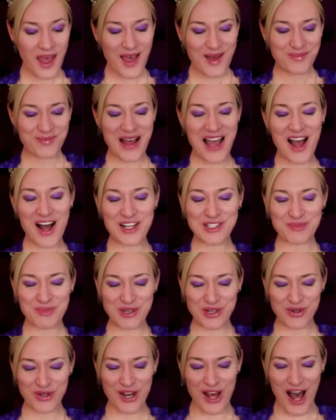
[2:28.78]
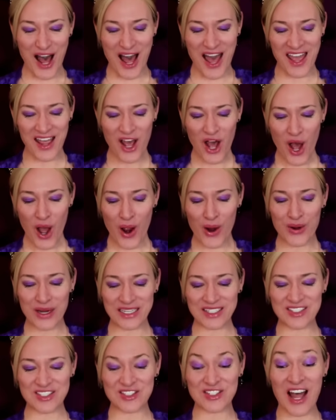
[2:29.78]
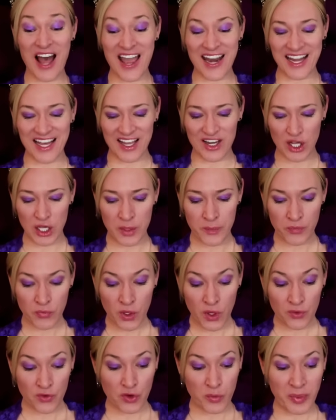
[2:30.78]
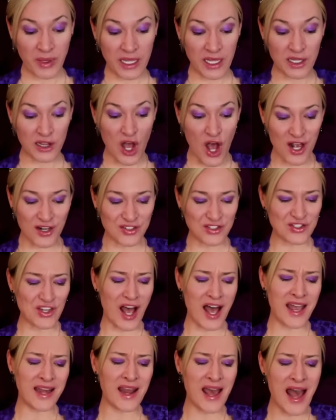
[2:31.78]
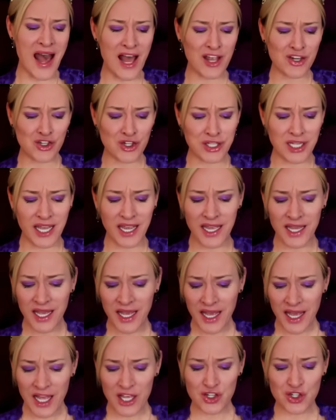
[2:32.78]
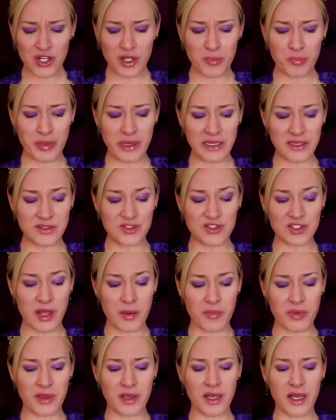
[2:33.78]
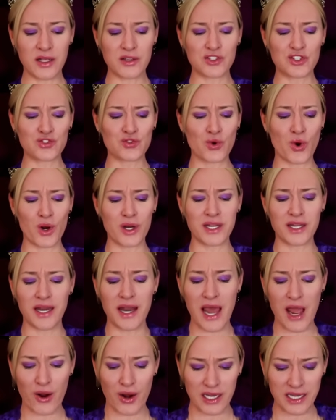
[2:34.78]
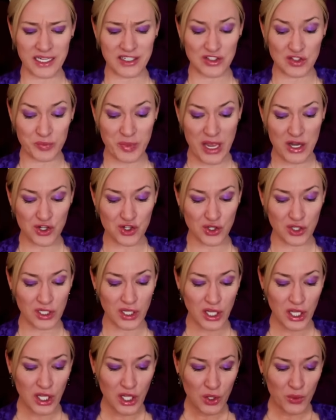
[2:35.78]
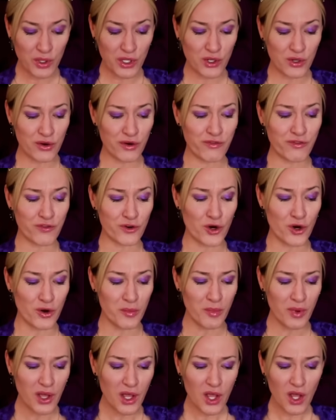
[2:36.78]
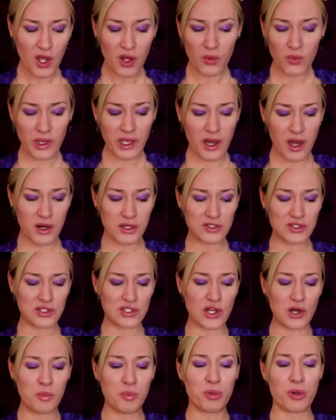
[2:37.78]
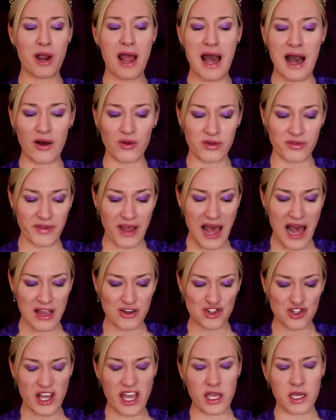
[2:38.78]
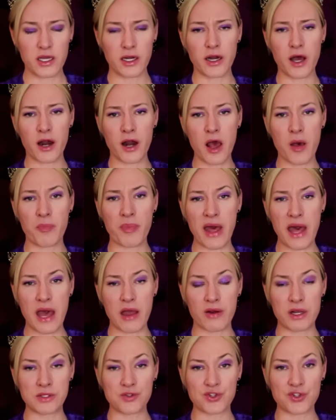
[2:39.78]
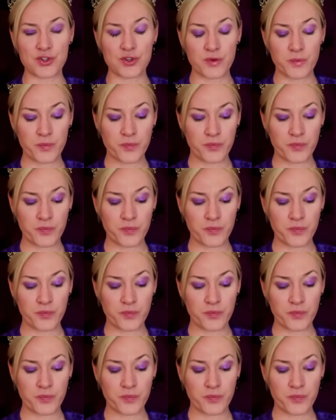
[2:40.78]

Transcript: My husband and I are excited to be alongside Ashley as she builds something extraordinarily special with her firm. We are so proud of Ashley. You're not our parents.